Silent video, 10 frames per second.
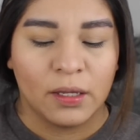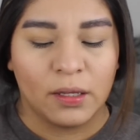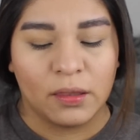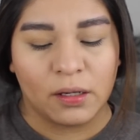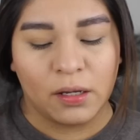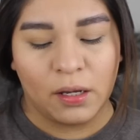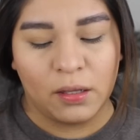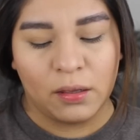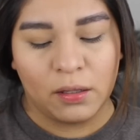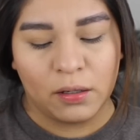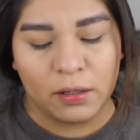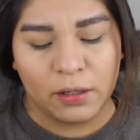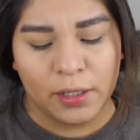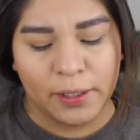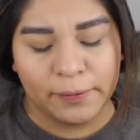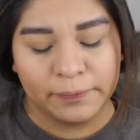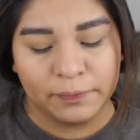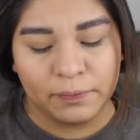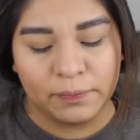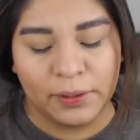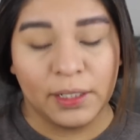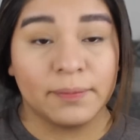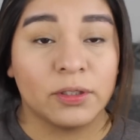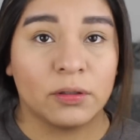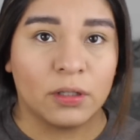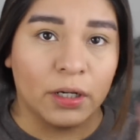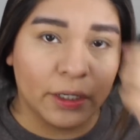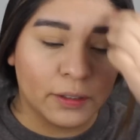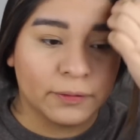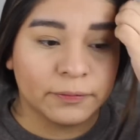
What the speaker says: in the color medium to dark.